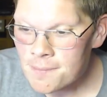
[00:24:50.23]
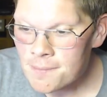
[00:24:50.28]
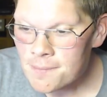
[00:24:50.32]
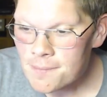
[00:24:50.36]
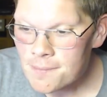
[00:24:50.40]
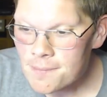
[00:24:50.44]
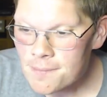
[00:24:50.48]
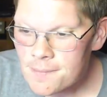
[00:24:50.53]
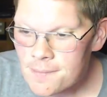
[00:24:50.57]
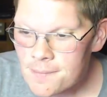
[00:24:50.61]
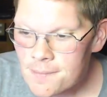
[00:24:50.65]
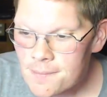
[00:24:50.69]

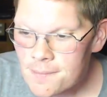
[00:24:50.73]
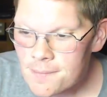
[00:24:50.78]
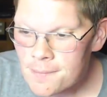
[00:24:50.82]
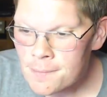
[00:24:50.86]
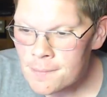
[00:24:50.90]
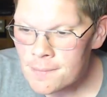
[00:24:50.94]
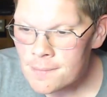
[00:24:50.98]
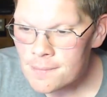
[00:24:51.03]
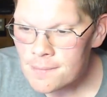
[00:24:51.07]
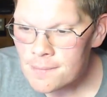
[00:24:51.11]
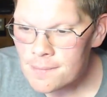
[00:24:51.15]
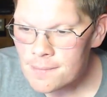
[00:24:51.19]

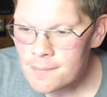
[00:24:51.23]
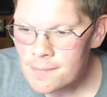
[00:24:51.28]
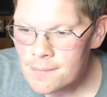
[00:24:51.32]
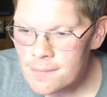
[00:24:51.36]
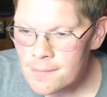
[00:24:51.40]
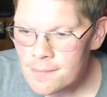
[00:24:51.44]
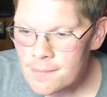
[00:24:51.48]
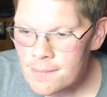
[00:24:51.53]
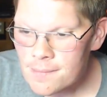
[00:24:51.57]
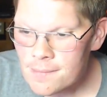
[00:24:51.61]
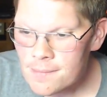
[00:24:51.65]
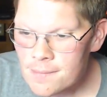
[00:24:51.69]

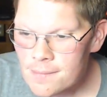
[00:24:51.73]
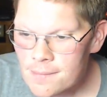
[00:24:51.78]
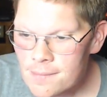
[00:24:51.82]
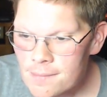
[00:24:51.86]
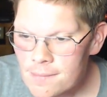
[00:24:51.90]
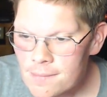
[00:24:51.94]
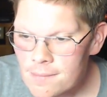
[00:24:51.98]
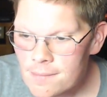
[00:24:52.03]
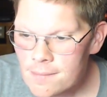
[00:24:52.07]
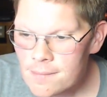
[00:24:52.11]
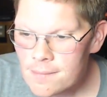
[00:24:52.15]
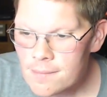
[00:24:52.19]
(silence)